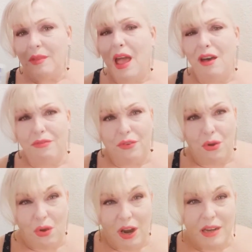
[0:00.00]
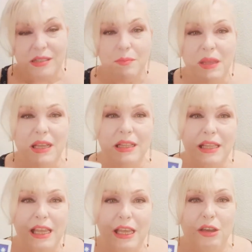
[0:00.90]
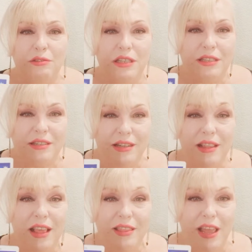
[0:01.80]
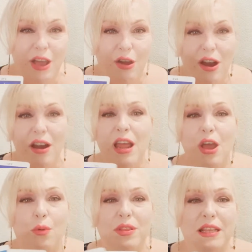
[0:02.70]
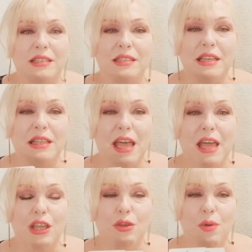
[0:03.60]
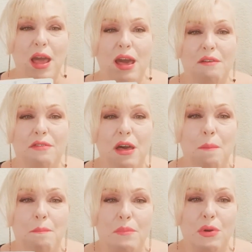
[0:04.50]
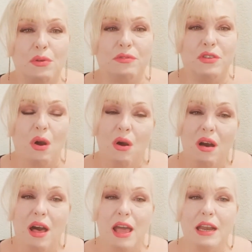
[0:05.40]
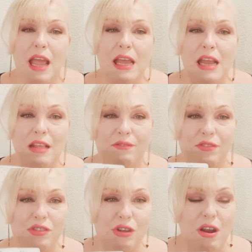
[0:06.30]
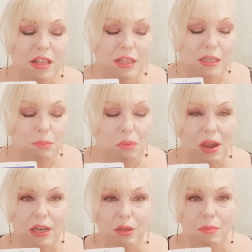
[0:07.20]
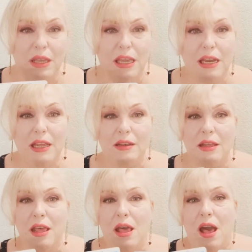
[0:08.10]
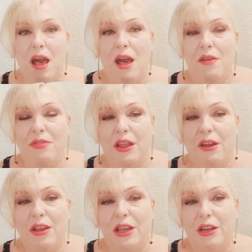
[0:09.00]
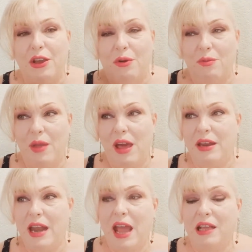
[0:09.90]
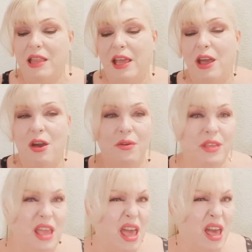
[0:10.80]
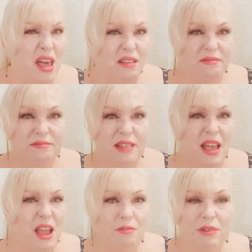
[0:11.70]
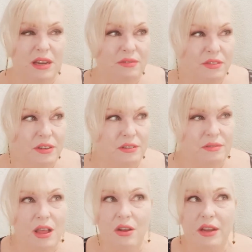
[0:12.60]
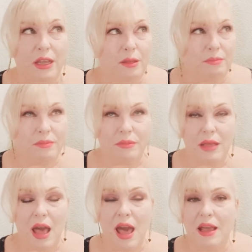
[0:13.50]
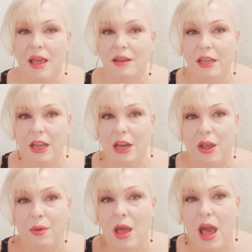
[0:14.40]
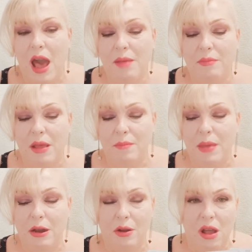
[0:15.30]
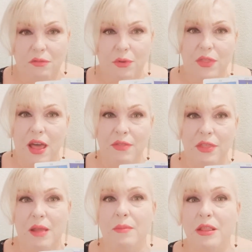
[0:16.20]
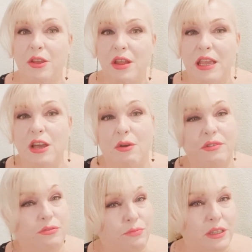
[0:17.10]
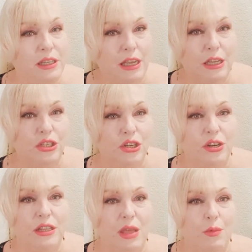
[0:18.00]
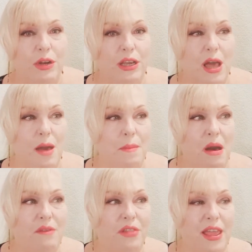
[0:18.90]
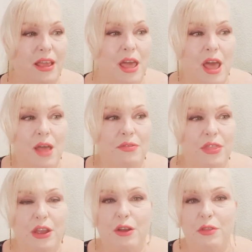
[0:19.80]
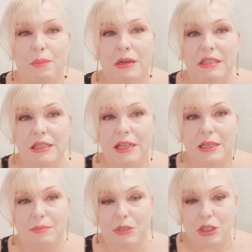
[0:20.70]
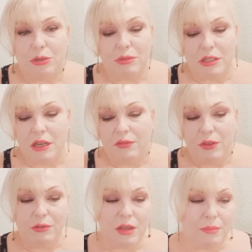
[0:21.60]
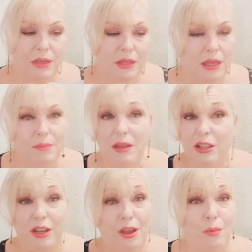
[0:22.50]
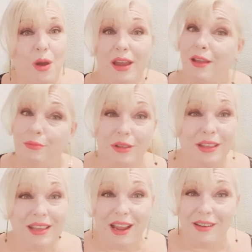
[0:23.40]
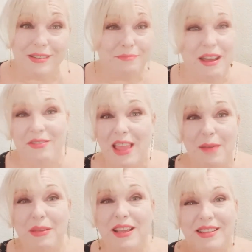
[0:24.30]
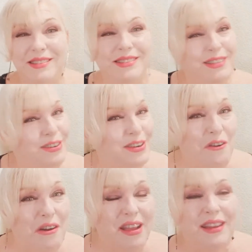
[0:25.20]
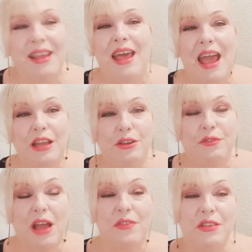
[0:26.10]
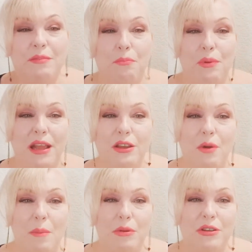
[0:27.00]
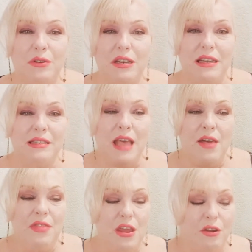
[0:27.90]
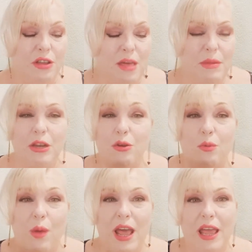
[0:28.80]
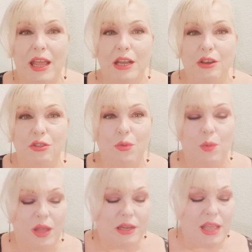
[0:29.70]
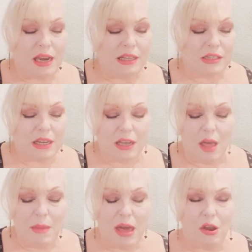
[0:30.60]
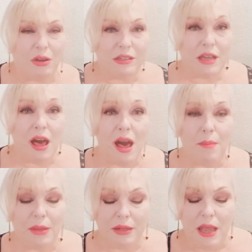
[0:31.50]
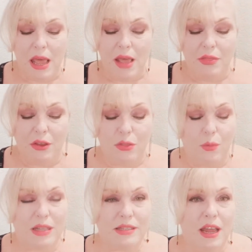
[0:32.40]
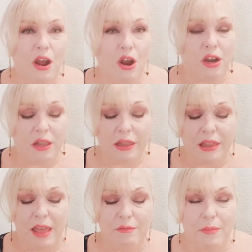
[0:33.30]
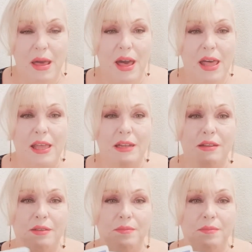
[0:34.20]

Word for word: of course, being the egotist that they are, when they see that you have moved on and have started this brand new beginning, uh, they're going to go around and act like, oh, yeah, I got rid of her or him I got, you know, I'm, I'm better off without them. Their ego is really injured and they want to come off like they're the person that dumped you instead of you dumping them. But you know what? Who really cares about that because you're gone and you've got this brand new opportunities that are coming your way and you're the one that is going to come out on top and they're the ones that are left behind.